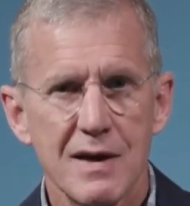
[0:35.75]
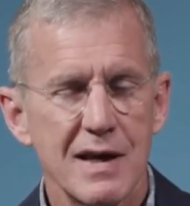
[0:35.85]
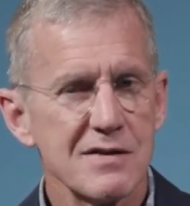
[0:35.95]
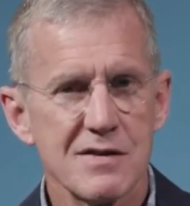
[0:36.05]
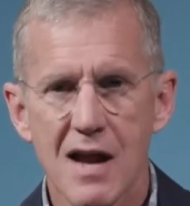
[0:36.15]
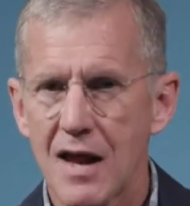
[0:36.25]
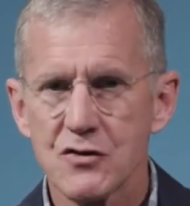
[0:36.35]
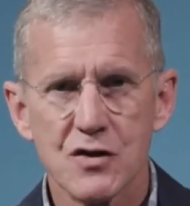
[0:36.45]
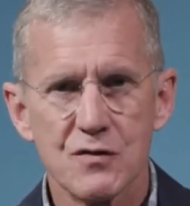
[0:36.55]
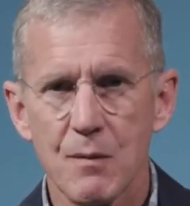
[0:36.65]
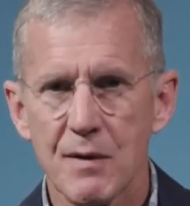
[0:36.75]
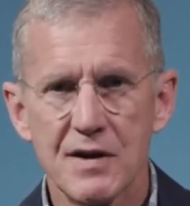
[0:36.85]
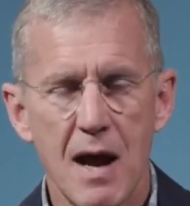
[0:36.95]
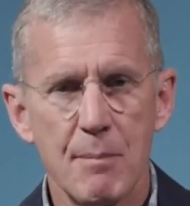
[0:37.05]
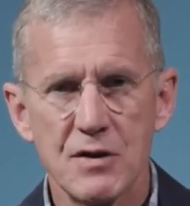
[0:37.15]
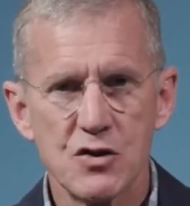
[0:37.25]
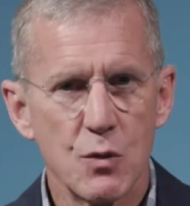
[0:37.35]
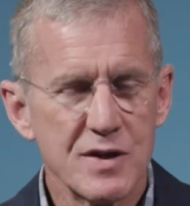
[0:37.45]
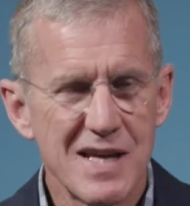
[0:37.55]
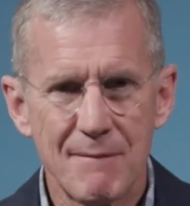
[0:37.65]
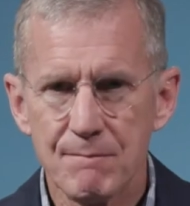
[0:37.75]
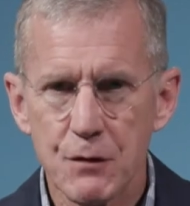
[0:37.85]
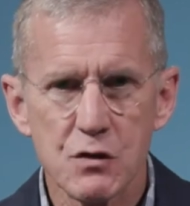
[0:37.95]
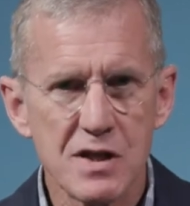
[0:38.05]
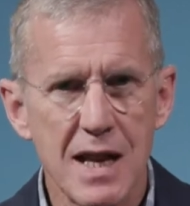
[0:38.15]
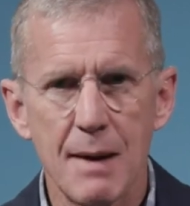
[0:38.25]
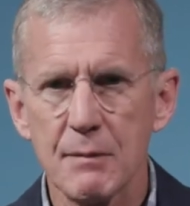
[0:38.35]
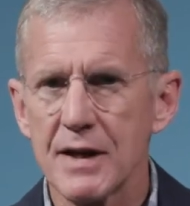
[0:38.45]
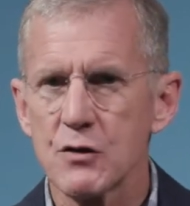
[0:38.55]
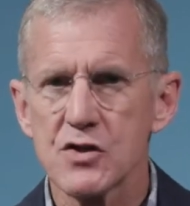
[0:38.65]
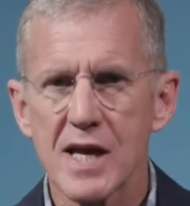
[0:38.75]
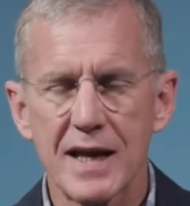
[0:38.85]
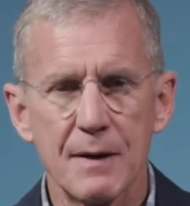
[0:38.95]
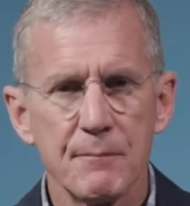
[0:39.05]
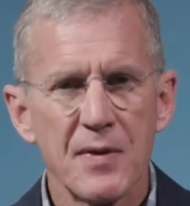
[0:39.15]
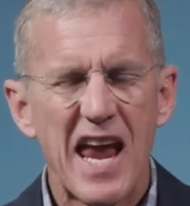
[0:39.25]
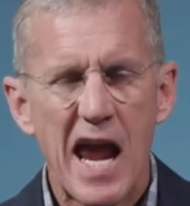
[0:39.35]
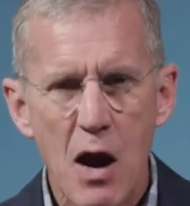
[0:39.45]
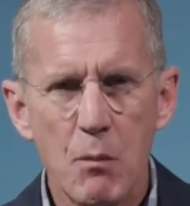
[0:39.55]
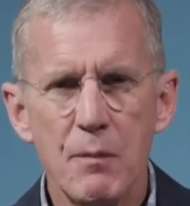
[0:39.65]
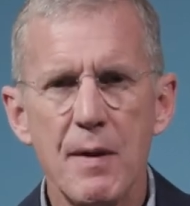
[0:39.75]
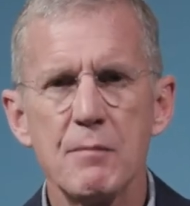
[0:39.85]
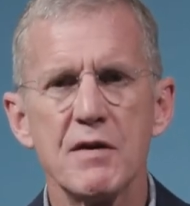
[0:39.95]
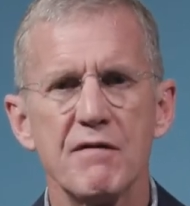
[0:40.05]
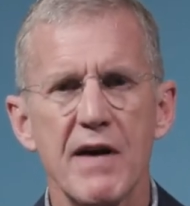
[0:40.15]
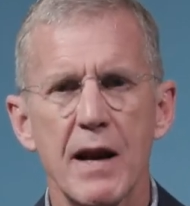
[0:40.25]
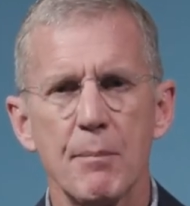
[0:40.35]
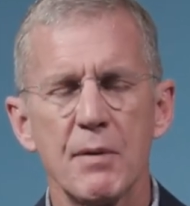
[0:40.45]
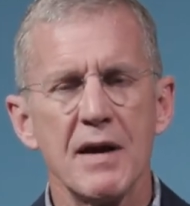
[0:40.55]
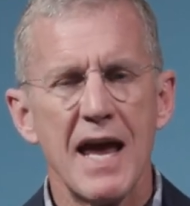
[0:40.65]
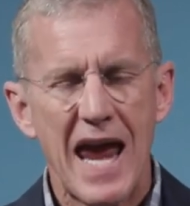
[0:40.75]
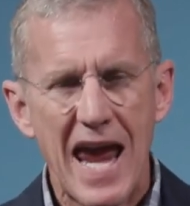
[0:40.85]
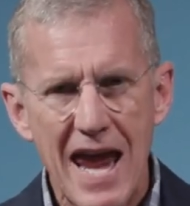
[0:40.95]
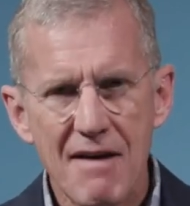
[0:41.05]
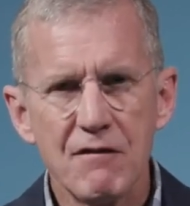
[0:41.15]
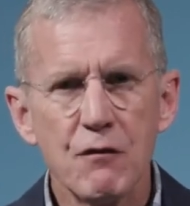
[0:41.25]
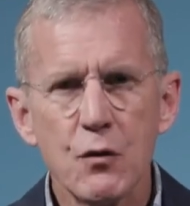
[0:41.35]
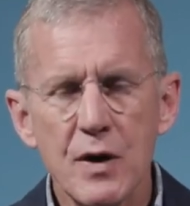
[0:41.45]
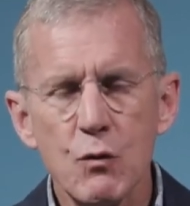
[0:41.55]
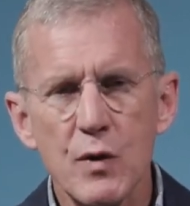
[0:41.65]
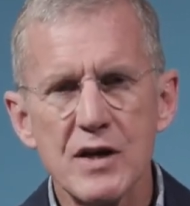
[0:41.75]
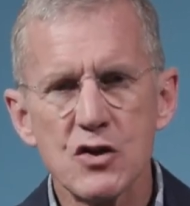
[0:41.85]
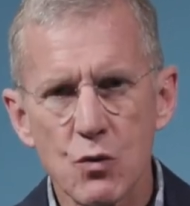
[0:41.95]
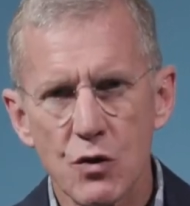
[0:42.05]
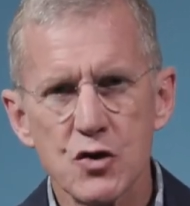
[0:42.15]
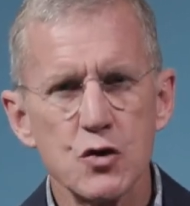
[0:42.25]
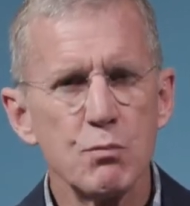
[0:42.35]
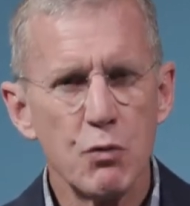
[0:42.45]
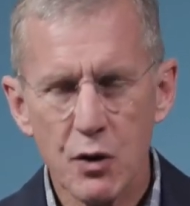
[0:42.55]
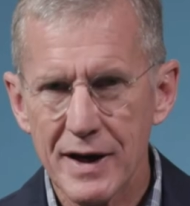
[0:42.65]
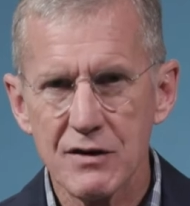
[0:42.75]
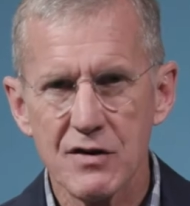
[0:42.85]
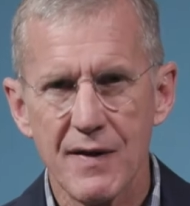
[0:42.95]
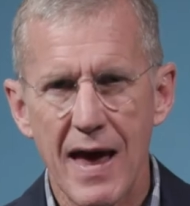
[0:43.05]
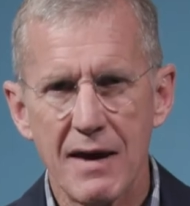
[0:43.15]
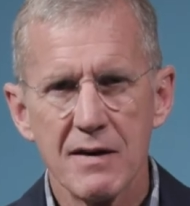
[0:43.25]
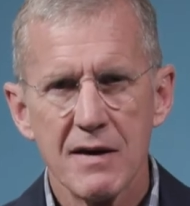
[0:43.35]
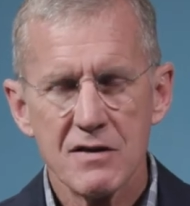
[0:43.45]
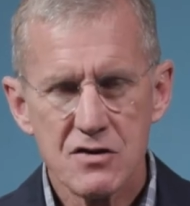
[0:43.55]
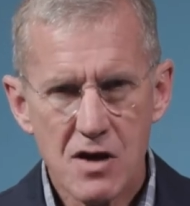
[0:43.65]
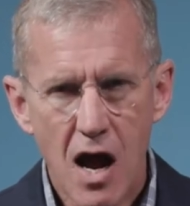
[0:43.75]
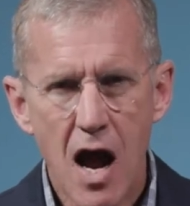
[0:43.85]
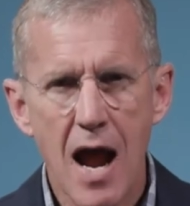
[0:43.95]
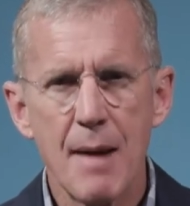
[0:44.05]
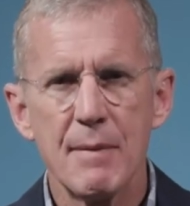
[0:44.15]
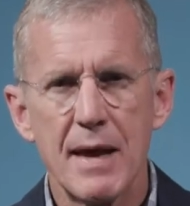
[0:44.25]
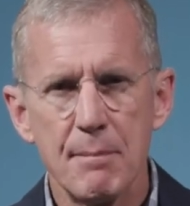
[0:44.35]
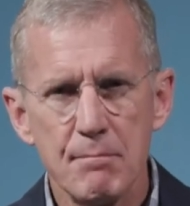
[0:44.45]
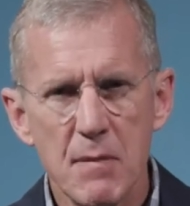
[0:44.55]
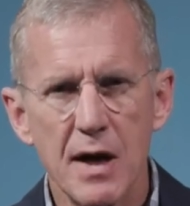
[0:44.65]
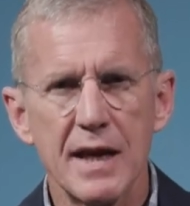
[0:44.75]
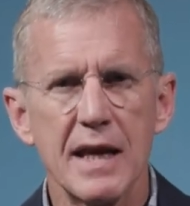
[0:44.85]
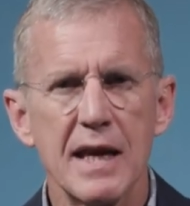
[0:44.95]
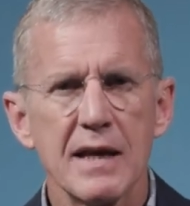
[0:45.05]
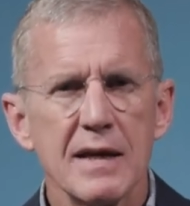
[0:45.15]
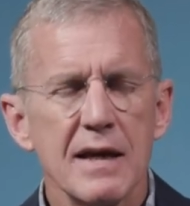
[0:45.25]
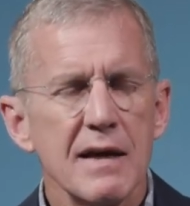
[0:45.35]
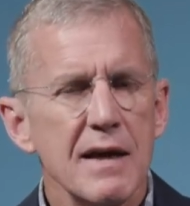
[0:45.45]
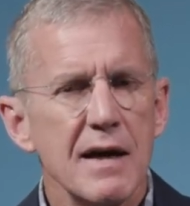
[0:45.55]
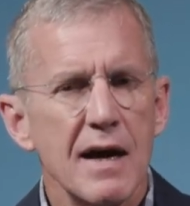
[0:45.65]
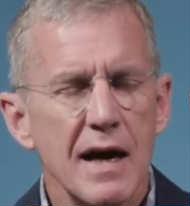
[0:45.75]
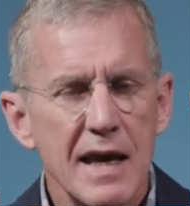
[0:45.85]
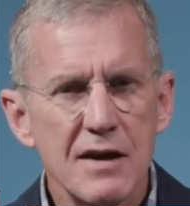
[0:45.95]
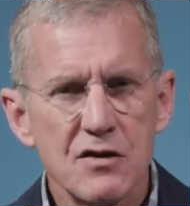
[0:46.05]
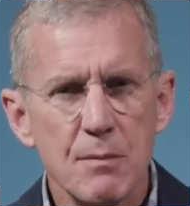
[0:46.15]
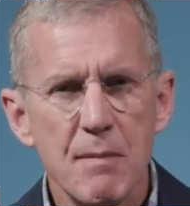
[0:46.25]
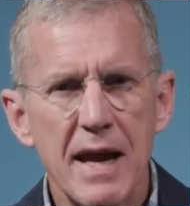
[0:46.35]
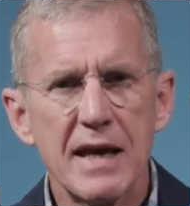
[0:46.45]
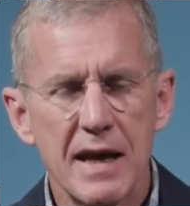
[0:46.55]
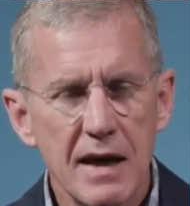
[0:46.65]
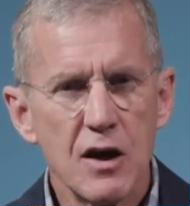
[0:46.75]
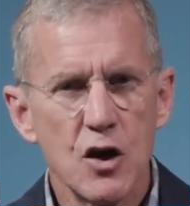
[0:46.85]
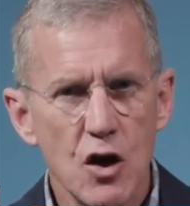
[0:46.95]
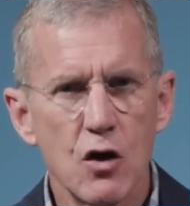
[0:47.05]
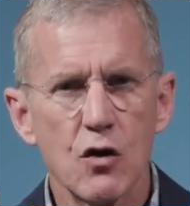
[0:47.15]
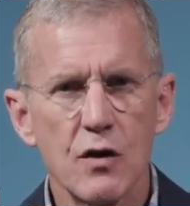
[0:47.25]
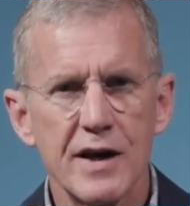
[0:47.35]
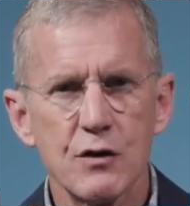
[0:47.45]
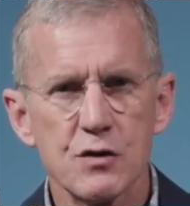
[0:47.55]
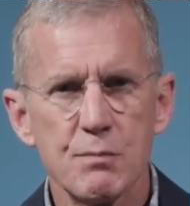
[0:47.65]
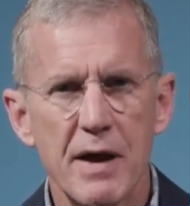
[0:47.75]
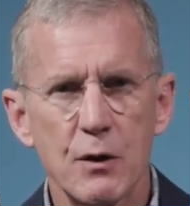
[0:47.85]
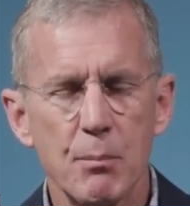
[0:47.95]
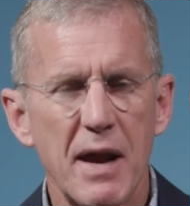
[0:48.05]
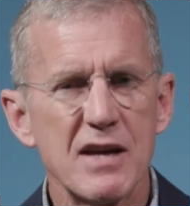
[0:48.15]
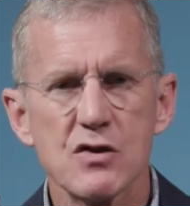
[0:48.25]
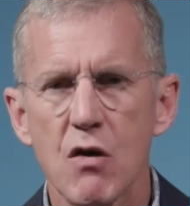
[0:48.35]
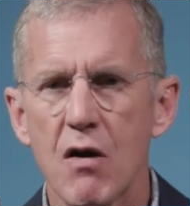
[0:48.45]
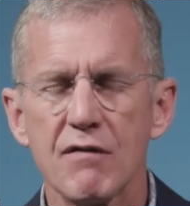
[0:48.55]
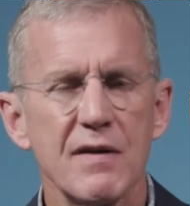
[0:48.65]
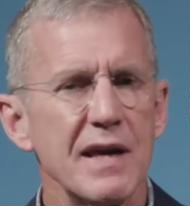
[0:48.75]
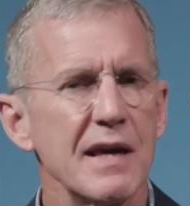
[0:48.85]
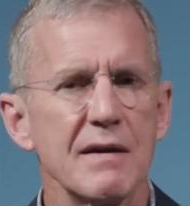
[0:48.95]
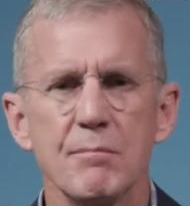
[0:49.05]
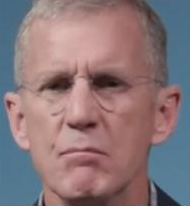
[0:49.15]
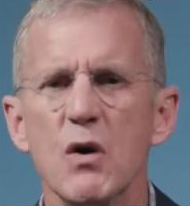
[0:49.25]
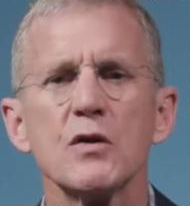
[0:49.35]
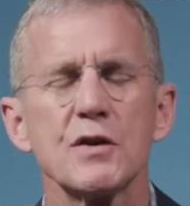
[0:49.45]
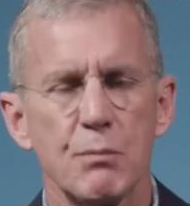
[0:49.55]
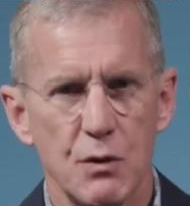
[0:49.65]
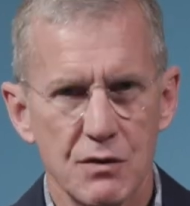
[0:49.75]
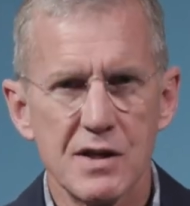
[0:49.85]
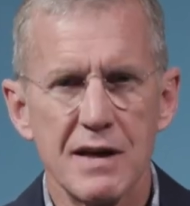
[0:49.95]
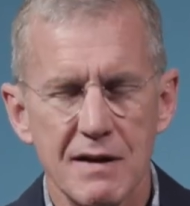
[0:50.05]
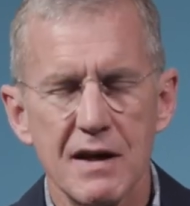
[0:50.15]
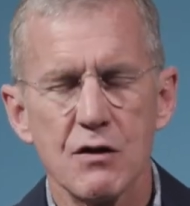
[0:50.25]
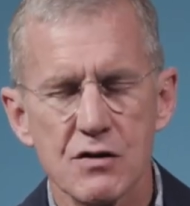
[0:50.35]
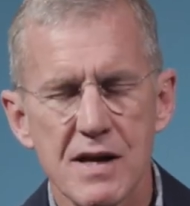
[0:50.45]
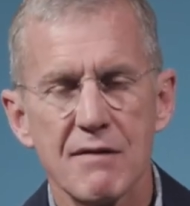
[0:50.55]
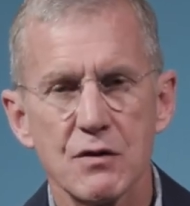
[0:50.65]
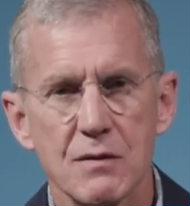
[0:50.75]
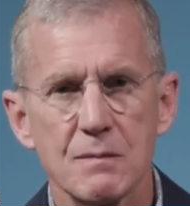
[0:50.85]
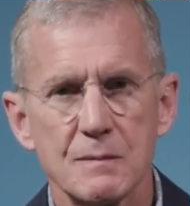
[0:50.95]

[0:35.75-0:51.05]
It's not just from the top. And so it's that first line leader second. Help them develop every resource you put into that time and money uh, into making younger leaders better pays off in multiples in the years after.